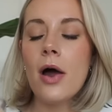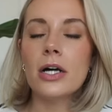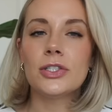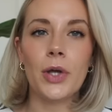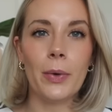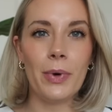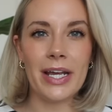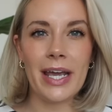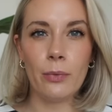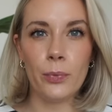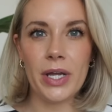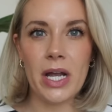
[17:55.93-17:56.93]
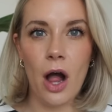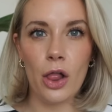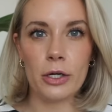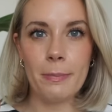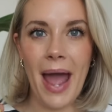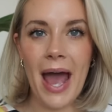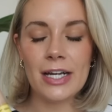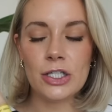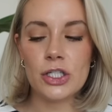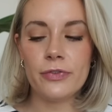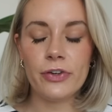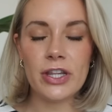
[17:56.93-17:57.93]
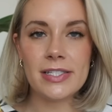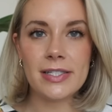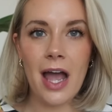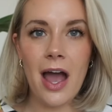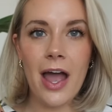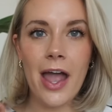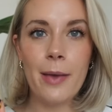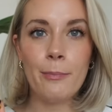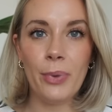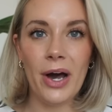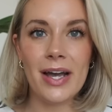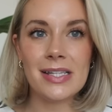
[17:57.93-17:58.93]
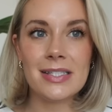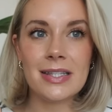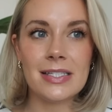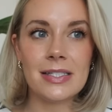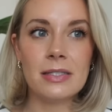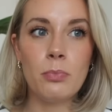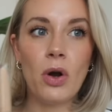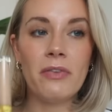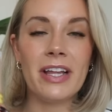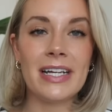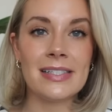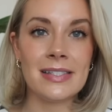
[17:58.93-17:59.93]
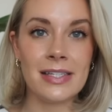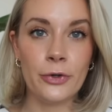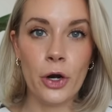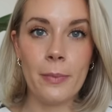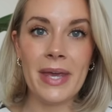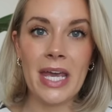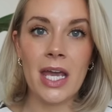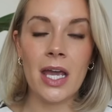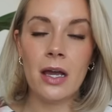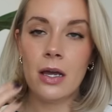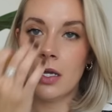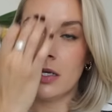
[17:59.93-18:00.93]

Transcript: So I wanna get recolor matched for this guy, but this is more of like a serumy,